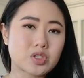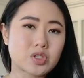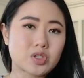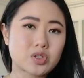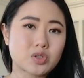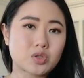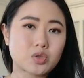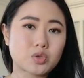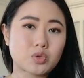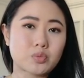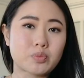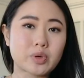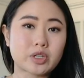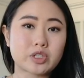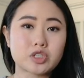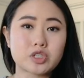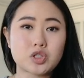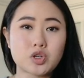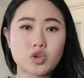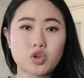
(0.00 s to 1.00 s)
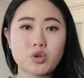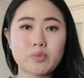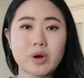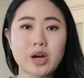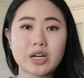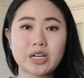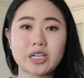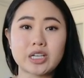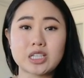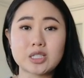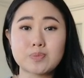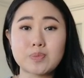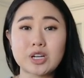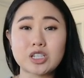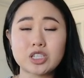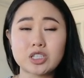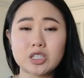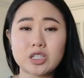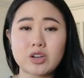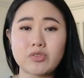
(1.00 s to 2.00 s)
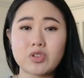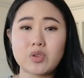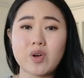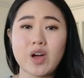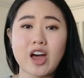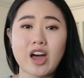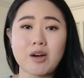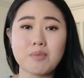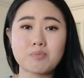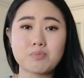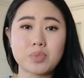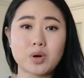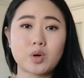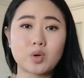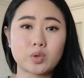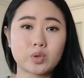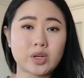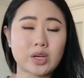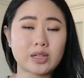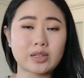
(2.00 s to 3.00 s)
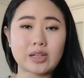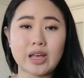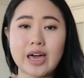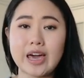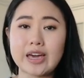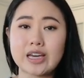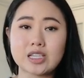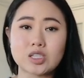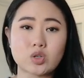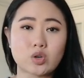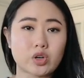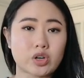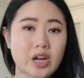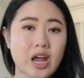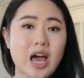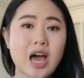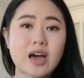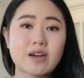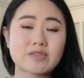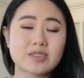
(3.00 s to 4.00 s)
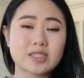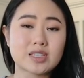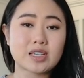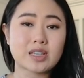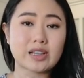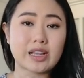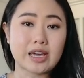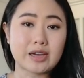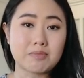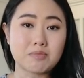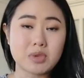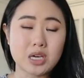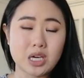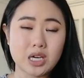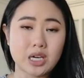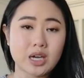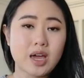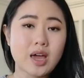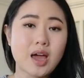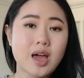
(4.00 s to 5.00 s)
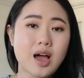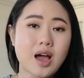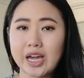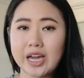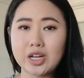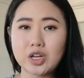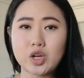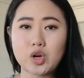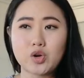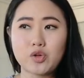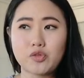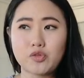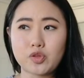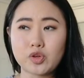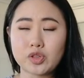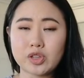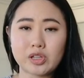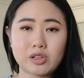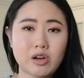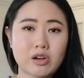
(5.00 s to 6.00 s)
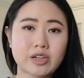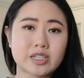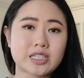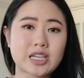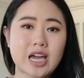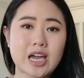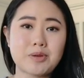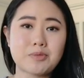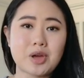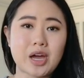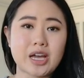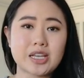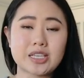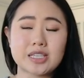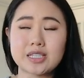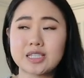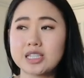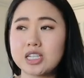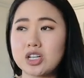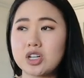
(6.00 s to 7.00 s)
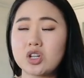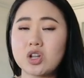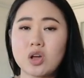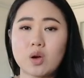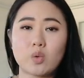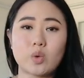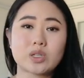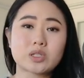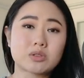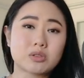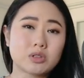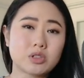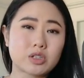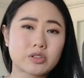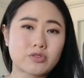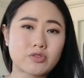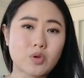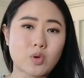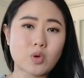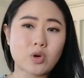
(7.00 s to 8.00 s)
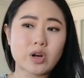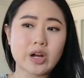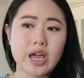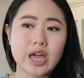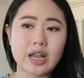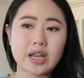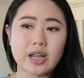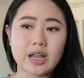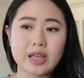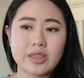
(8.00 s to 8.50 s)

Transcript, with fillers: to better suit your body, especially if you have bowed legs or calves like me. I know for the longest time, I just didn't know what to look for, and